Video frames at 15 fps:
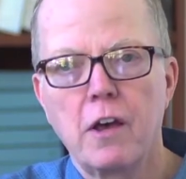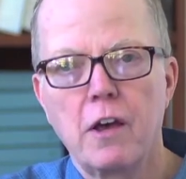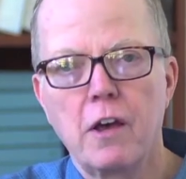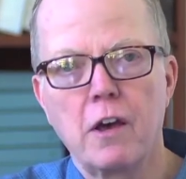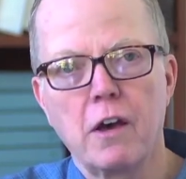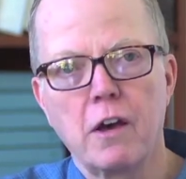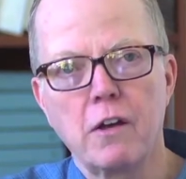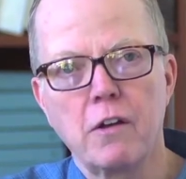
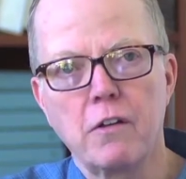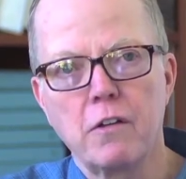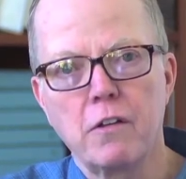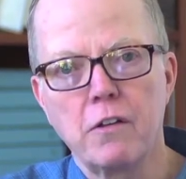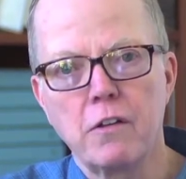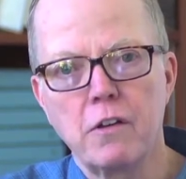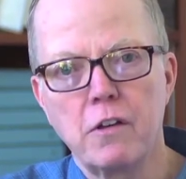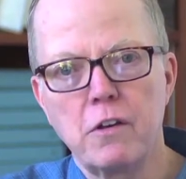And
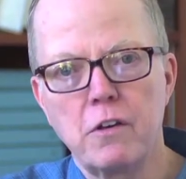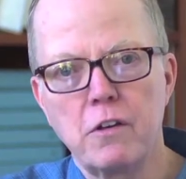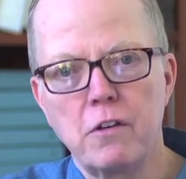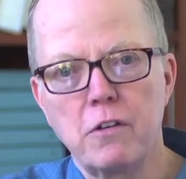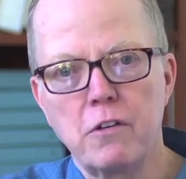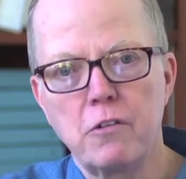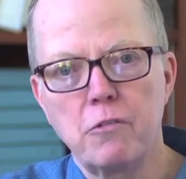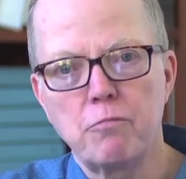
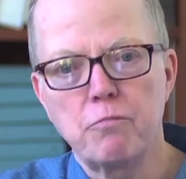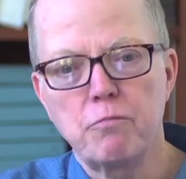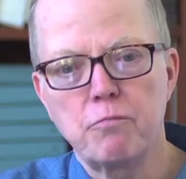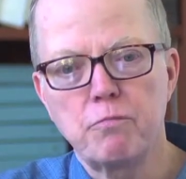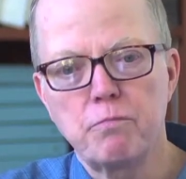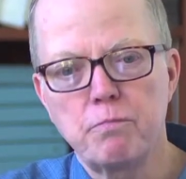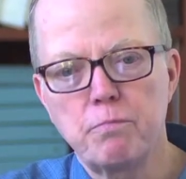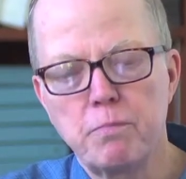the
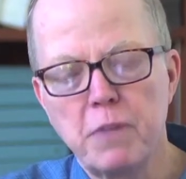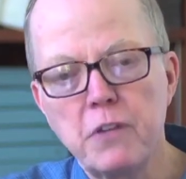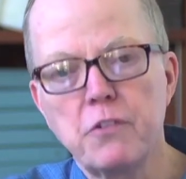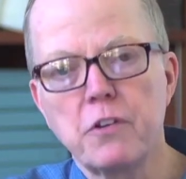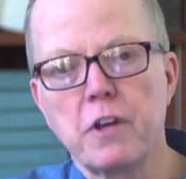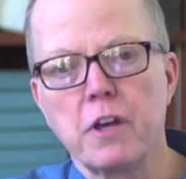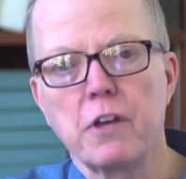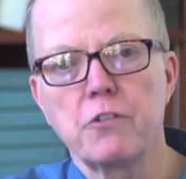
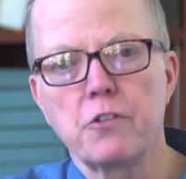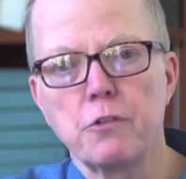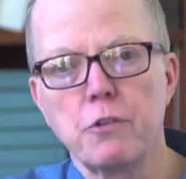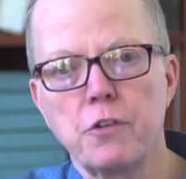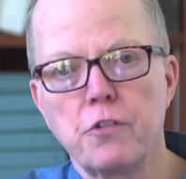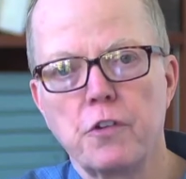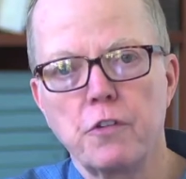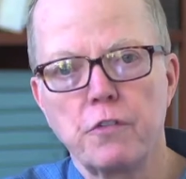basic answer
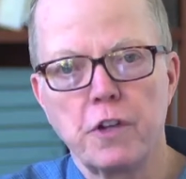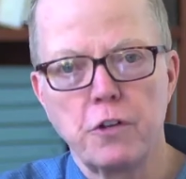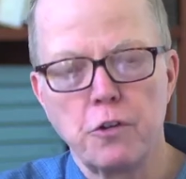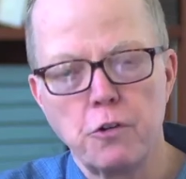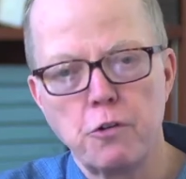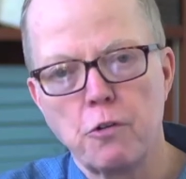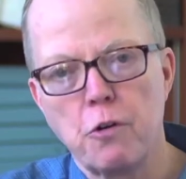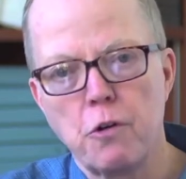is that they
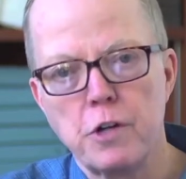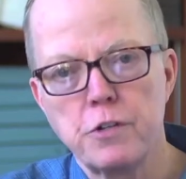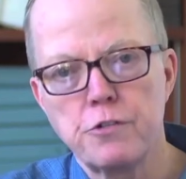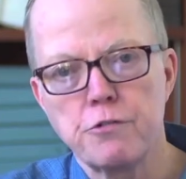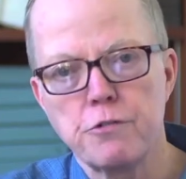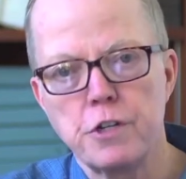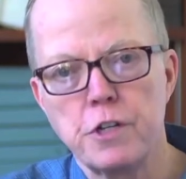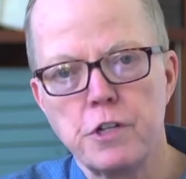don't grow on
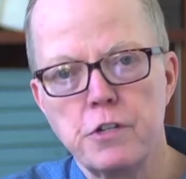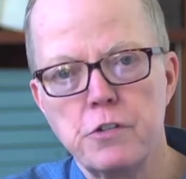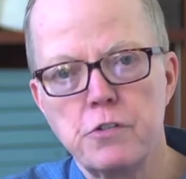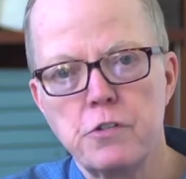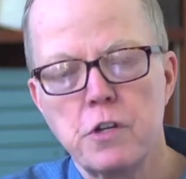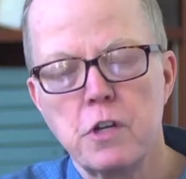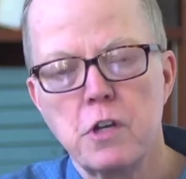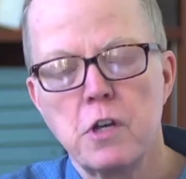
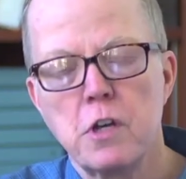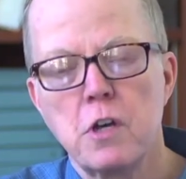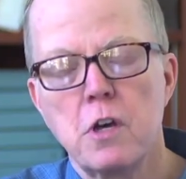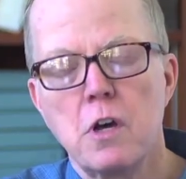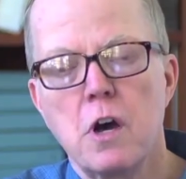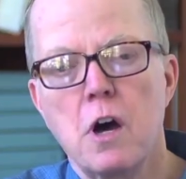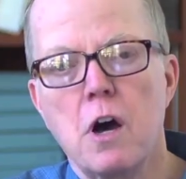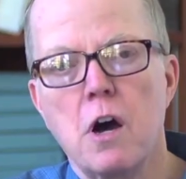trees.
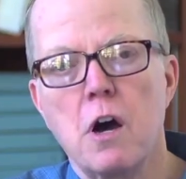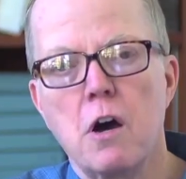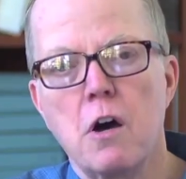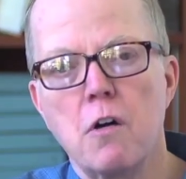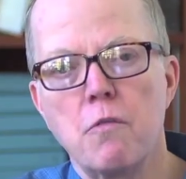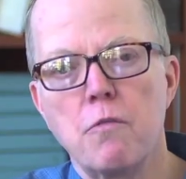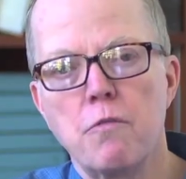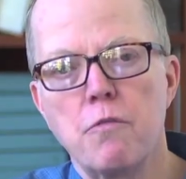
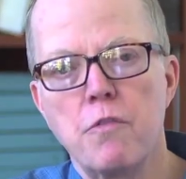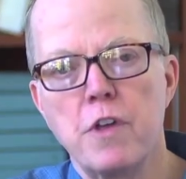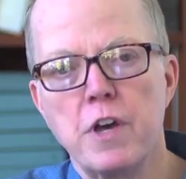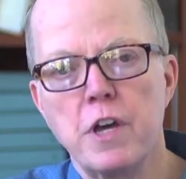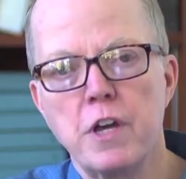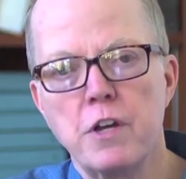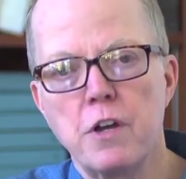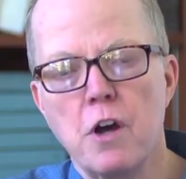
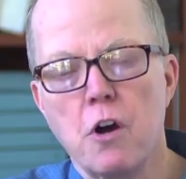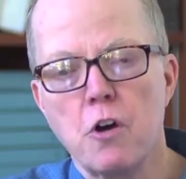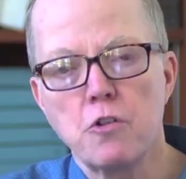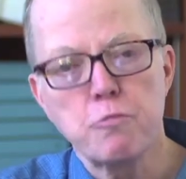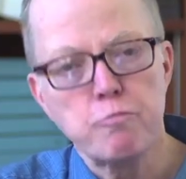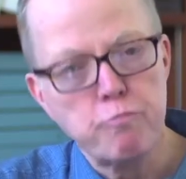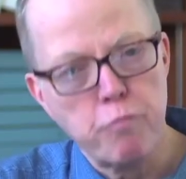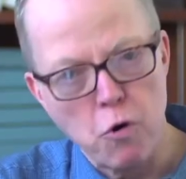They
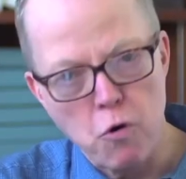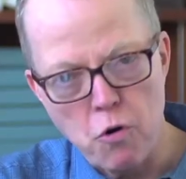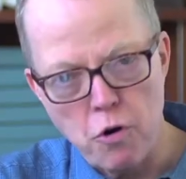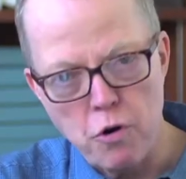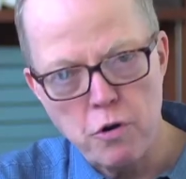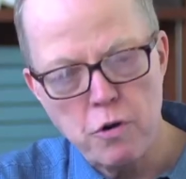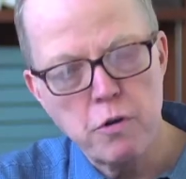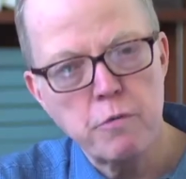aren't
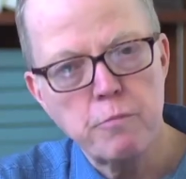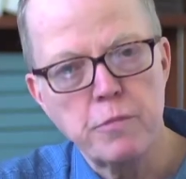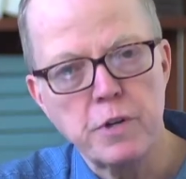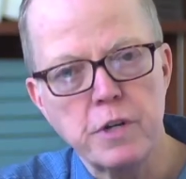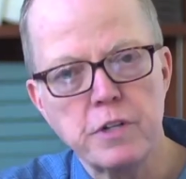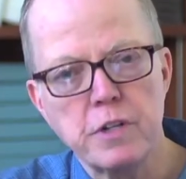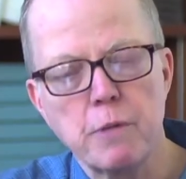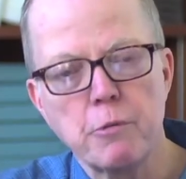born
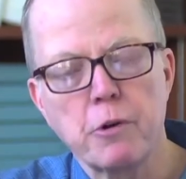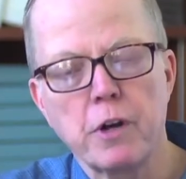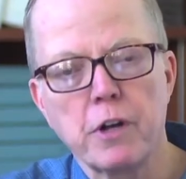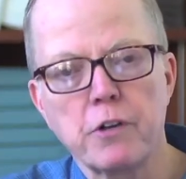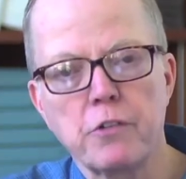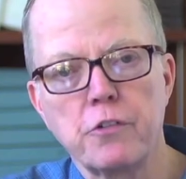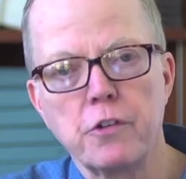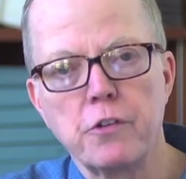being
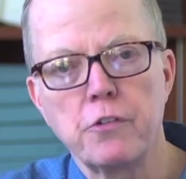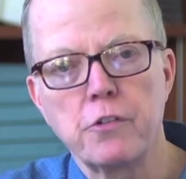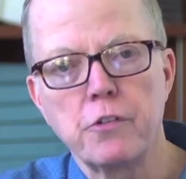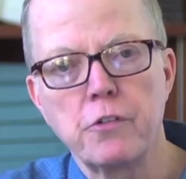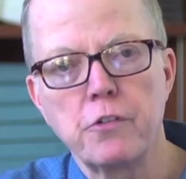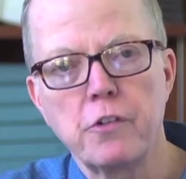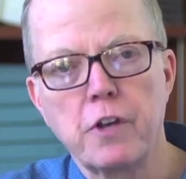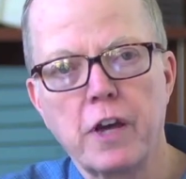democratic
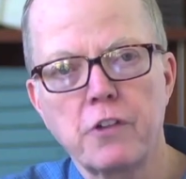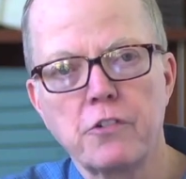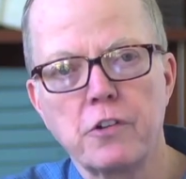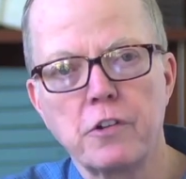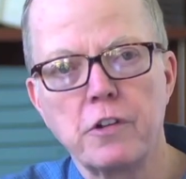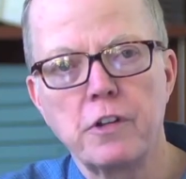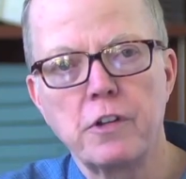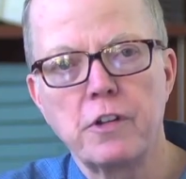citizens.
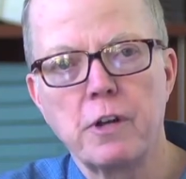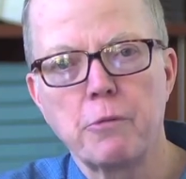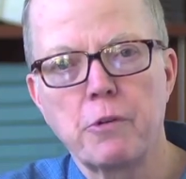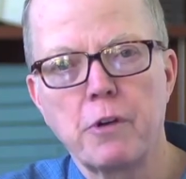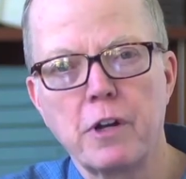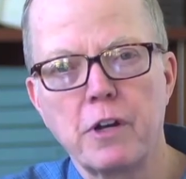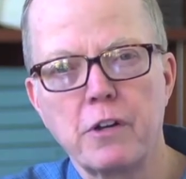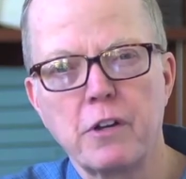Actually,
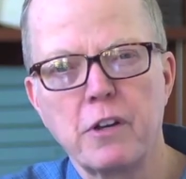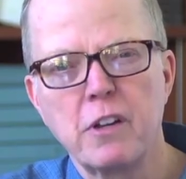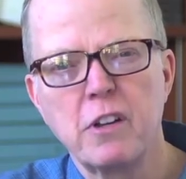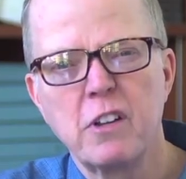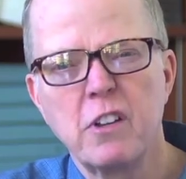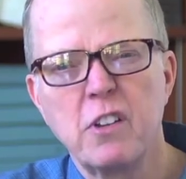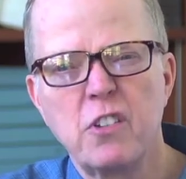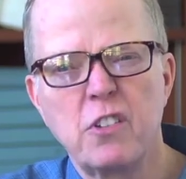democratic
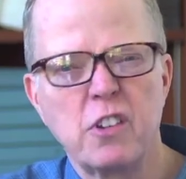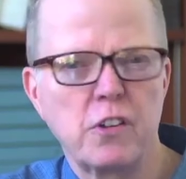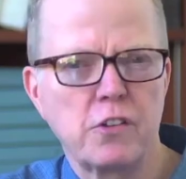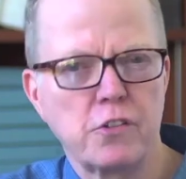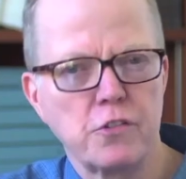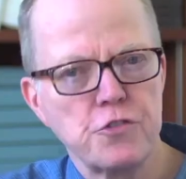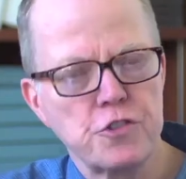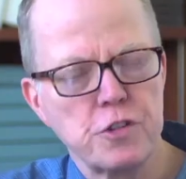
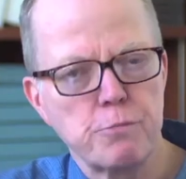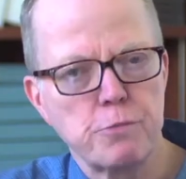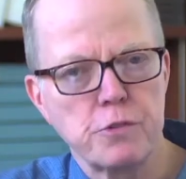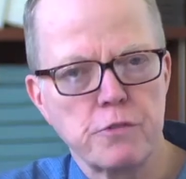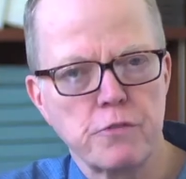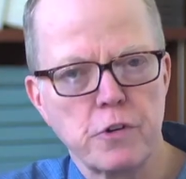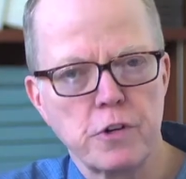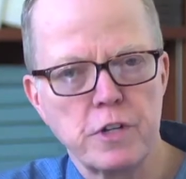citizenship
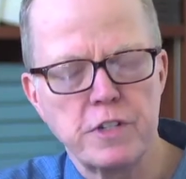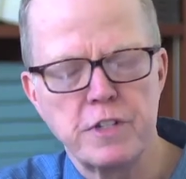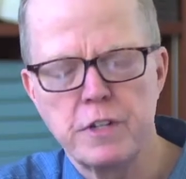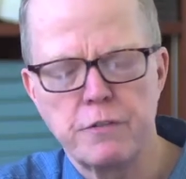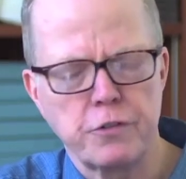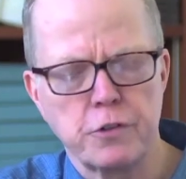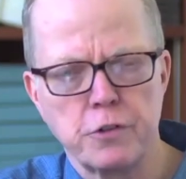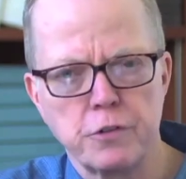is a very
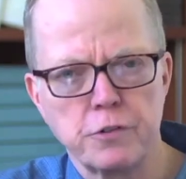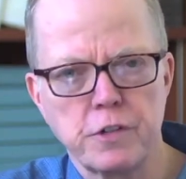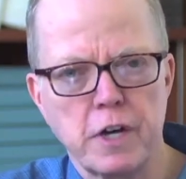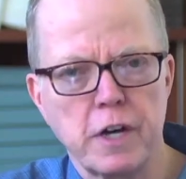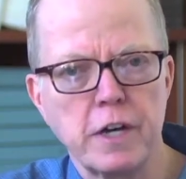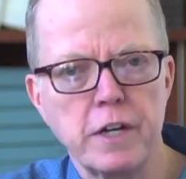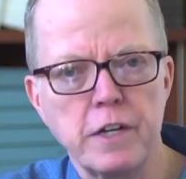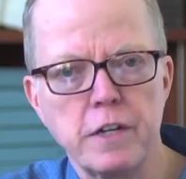difficult
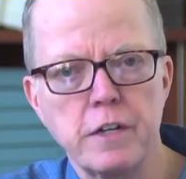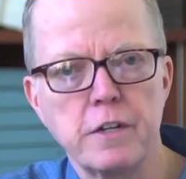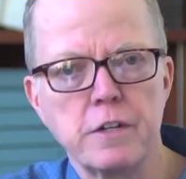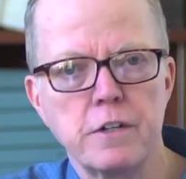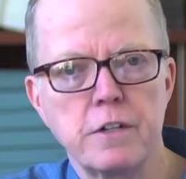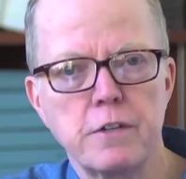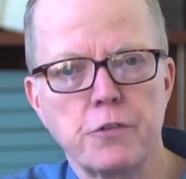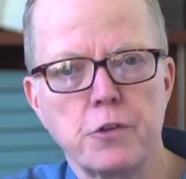idea
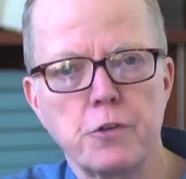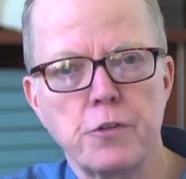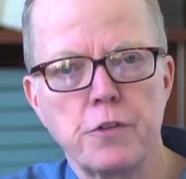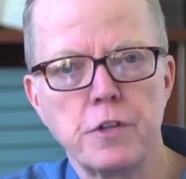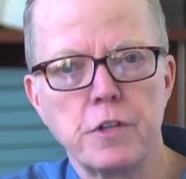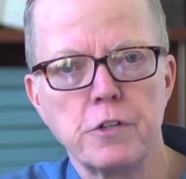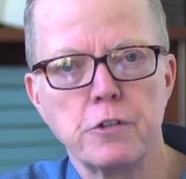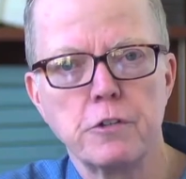and a difficult
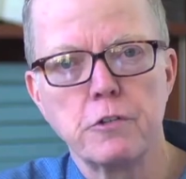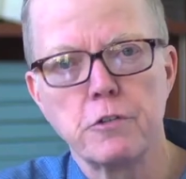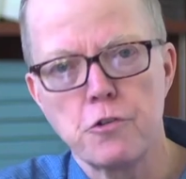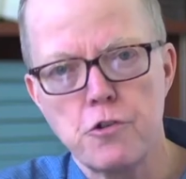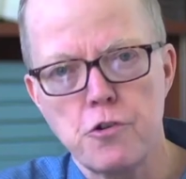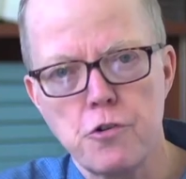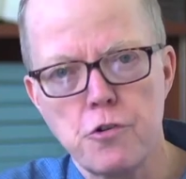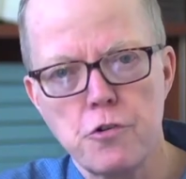thing to
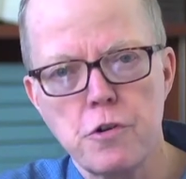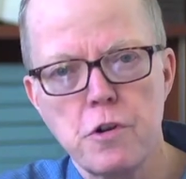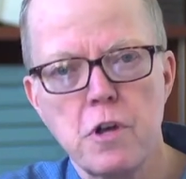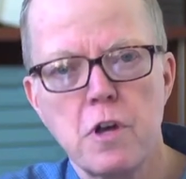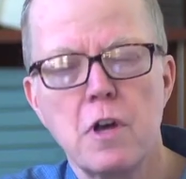learn,